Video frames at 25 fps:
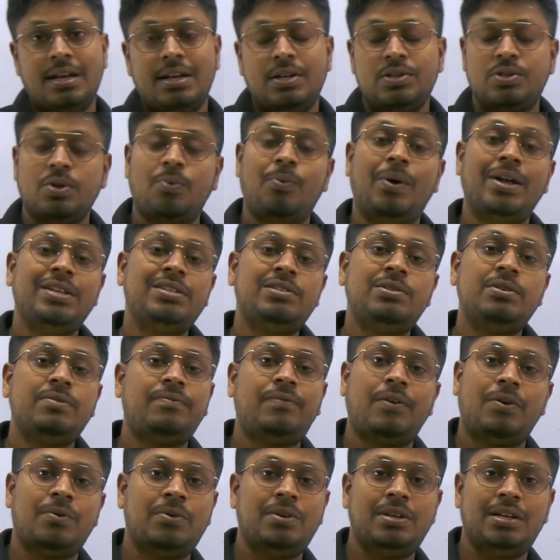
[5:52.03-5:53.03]
So once you
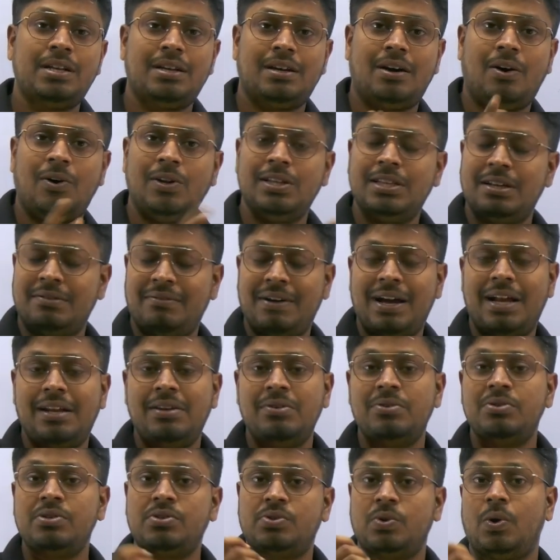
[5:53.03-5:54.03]
found all the
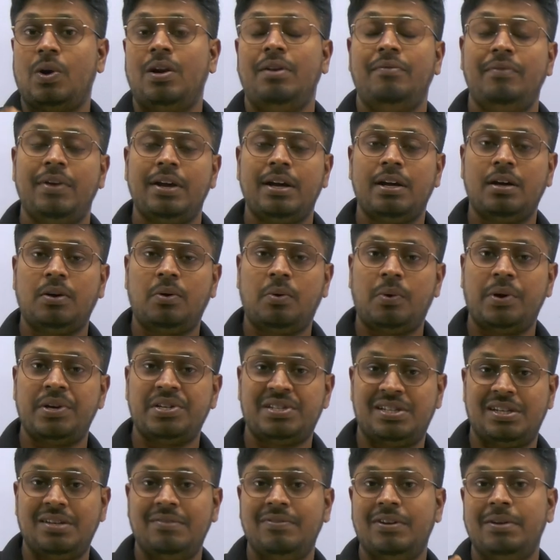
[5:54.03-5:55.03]
values, solving a
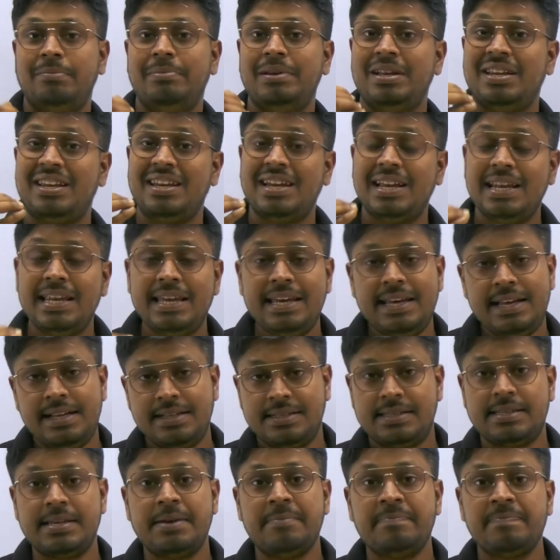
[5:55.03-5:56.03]
question will be really
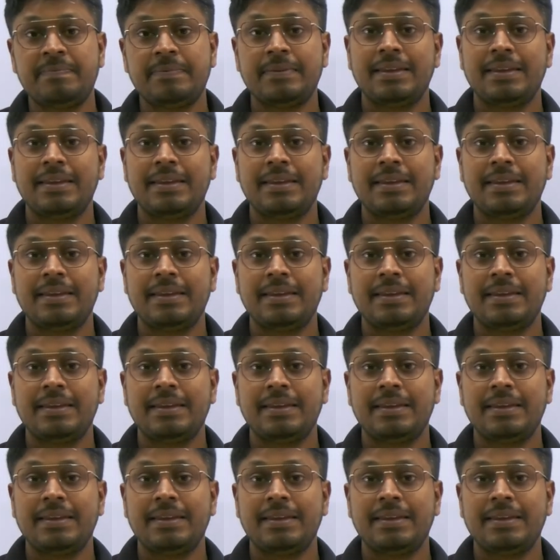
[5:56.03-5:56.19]
easy.